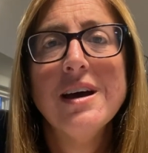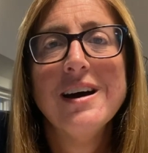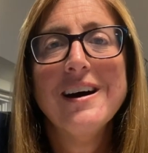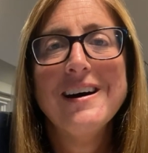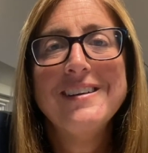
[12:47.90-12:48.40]

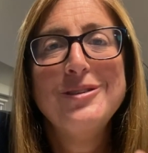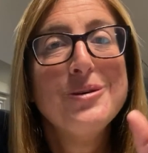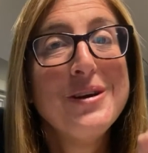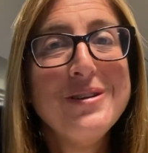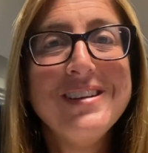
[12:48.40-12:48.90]
Uh, do
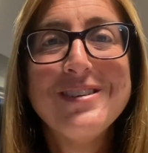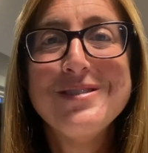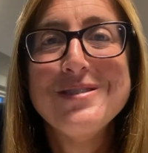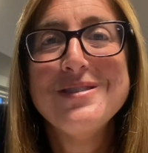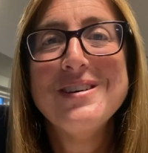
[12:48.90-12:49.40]
what you need to
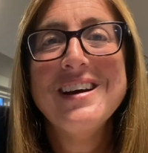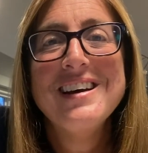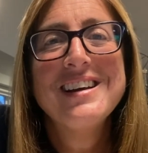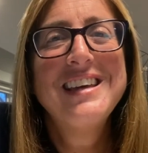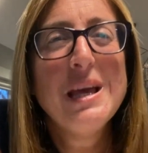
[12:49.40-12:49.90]
do.
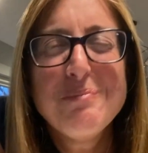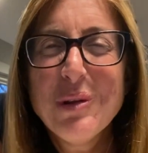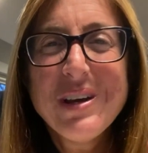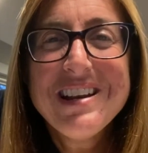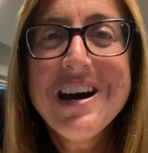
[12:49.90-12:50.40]
Keep
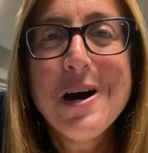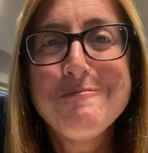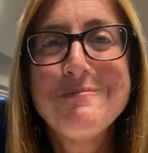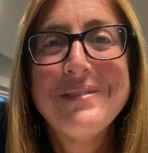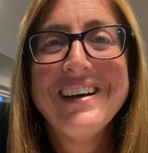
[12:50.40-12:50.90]
looking
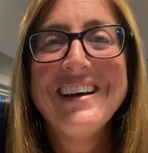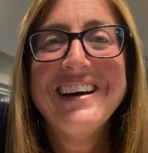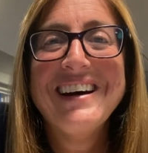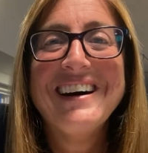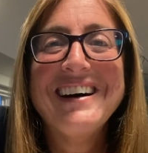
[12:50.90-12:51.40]
up.
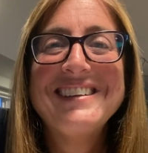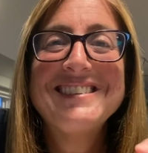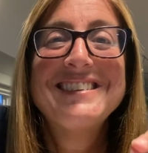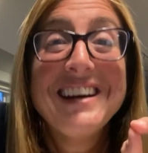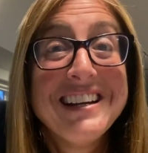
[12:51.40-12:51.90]
Uh, it's
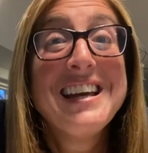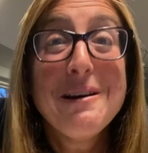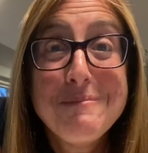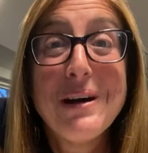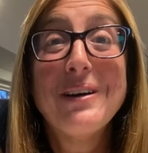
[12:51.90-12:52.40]
gonna get
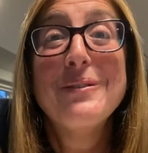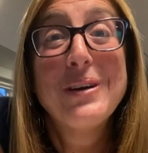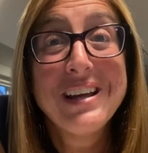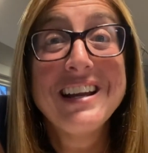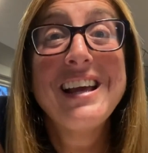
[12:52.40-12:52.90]
better. We're
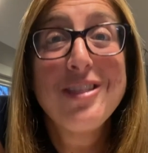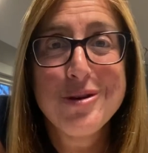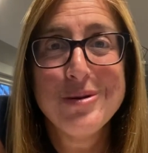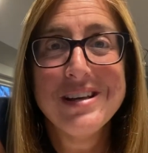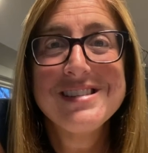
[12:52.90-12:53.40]
gonna get
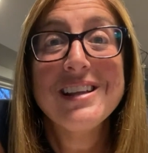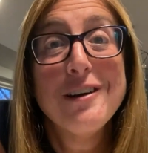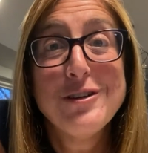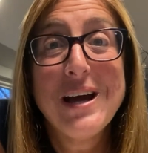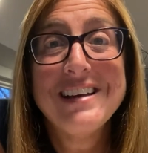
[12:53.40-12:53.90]
through this. I love
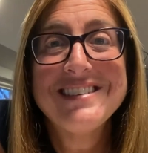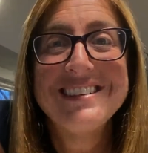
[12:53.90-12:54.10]
you guys.